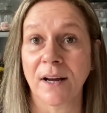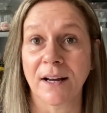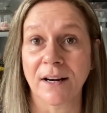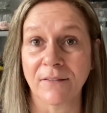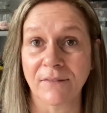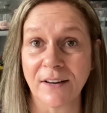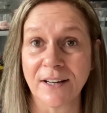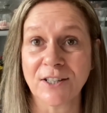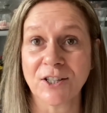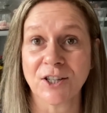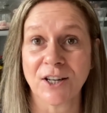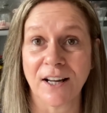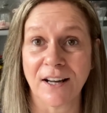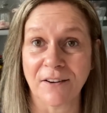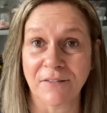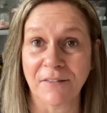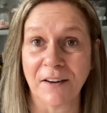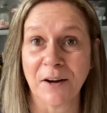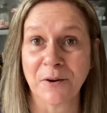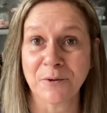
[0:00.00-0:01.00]
and eventually I
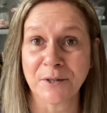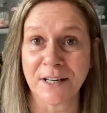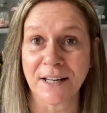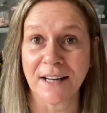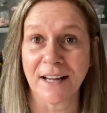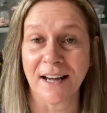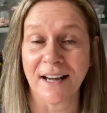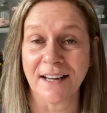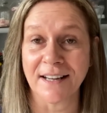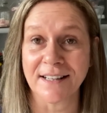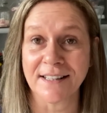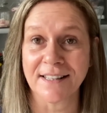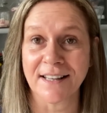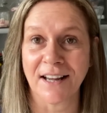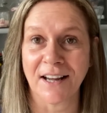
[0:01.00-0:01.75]
found it, guys.